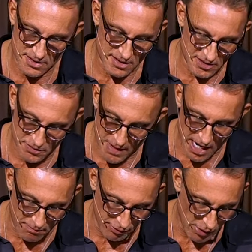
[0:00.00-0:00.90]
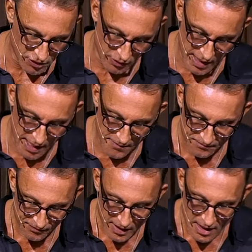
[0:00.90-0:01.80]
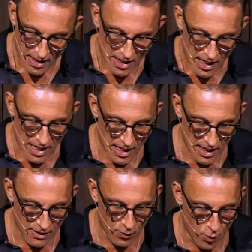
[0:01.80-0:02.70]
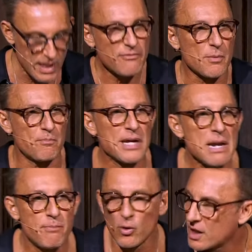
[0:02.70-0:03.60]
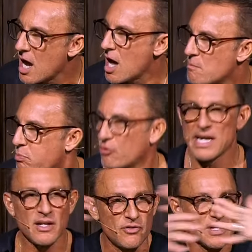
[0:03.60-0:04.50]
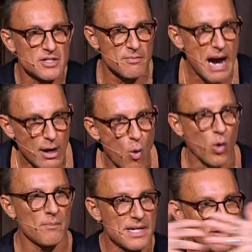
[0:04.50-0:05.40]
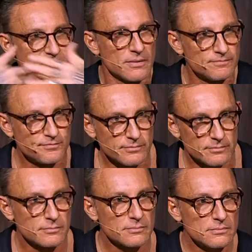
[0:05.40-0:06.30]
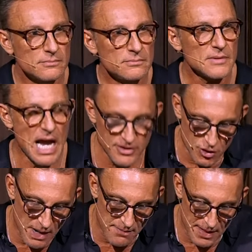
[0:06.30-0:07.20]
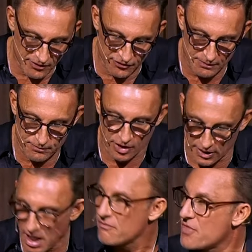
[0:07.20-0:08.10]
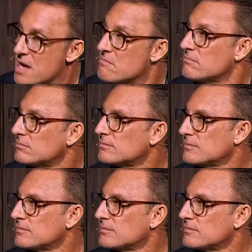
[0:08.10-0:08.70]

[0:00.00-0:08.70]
is, this is my approach, okay? whatever people God brings into my orbit, I do my best to, to love them,